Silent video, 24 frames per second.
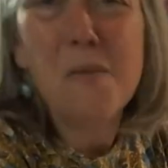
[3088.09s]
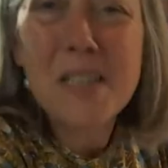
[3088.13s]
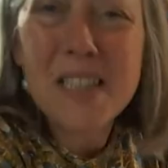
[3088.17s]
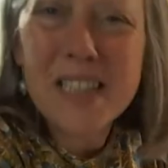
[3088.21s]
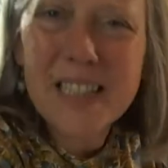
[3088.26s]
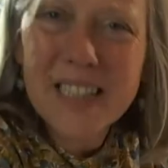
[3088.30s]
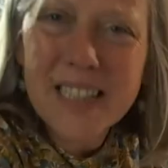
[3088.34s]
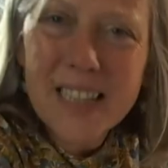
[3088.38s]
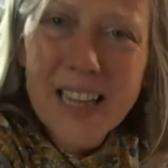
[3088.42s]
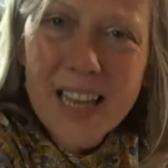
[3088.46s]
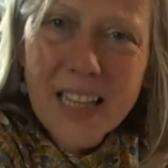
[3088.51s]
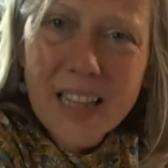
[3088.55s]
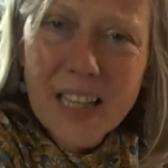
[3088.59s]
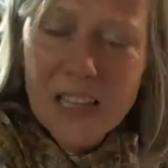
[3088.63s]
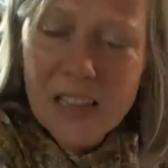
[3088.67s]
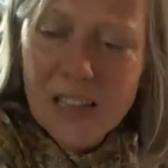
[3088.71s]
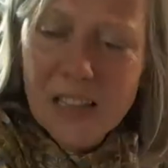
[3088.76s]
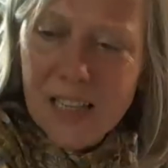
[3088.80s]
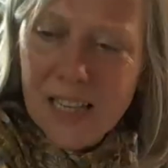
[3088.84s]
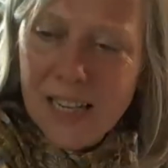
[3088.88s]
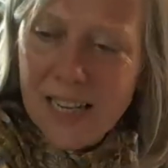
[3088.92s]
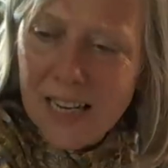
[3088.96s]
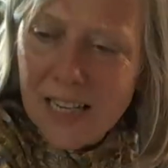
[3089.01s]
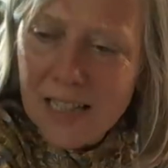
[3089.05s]
I was saying
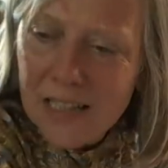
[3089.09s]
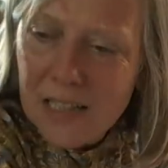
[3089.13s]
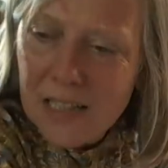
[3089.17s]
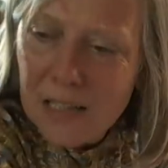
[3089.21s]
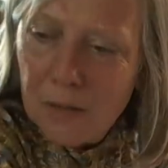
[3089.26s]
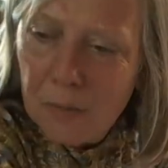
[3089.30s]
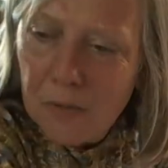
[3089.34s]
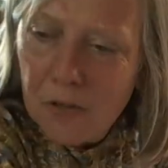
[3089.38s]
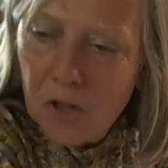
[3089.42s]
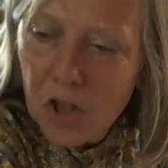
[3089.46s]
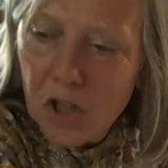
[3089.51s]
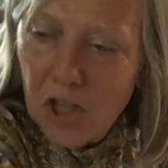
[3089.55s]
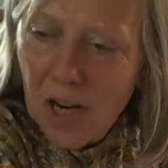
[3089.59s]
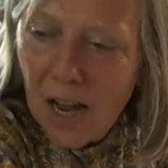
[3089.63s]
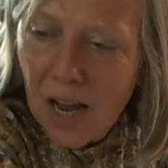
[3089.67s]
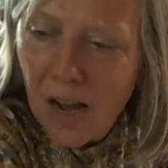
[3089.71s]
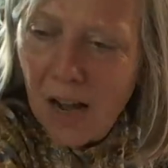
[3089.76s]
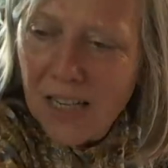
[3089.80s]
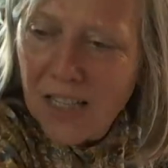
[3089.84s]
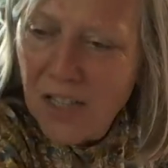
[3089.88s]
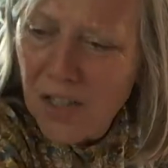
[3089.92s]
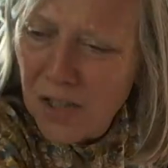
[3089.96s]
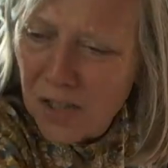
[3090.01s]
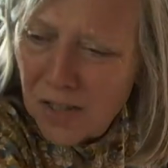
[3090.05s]
the other day in someone's
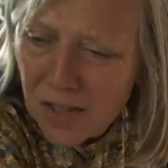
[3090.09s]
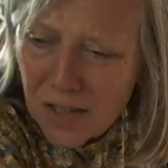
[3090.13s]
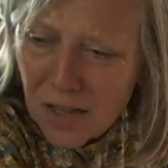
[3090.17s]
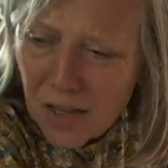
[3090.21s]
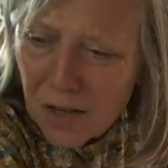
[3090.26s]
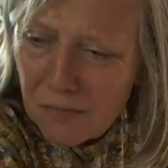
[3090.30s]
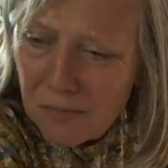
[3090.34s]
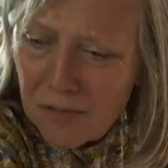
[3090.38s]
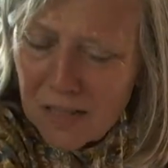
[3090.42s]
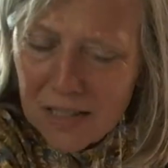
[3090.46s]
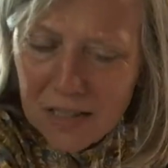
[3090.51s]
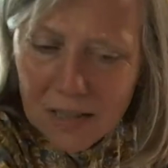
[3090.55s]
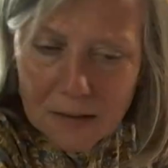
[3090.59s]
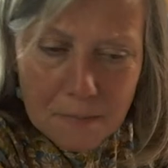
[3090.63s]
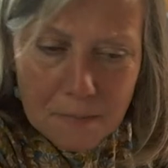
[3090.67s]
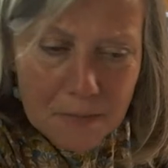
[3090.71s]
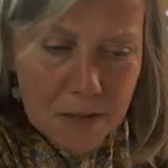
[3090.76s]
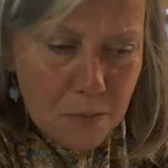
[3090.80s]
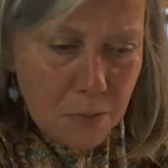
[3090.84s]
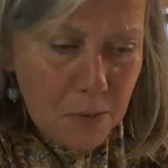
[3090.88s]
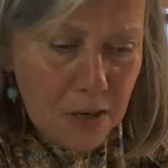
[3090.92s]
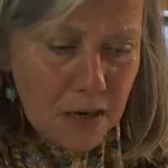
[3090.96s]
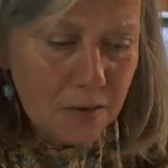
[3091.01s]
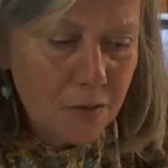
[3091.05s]
chat, I just don't
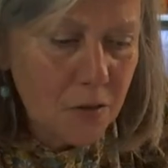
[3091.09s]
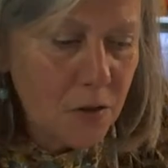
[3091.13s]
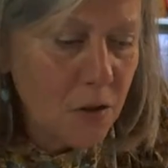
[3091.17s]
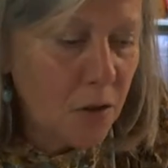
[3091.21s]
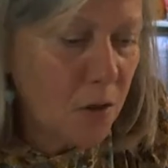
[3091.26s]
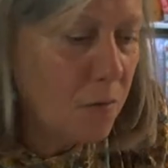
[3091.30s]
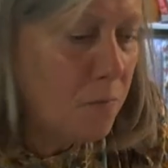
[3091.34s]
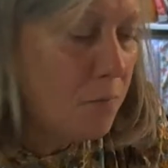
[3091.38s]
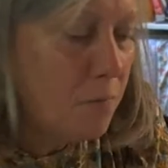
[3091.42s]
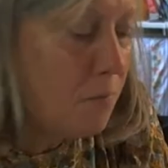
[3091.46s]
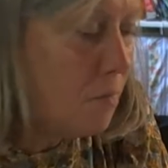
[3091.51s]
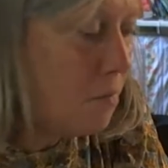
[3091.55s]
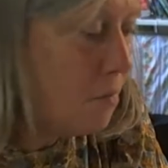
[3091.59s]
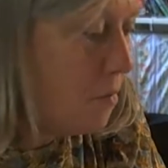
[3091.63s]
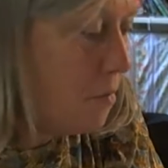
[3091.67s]
seem to be able to.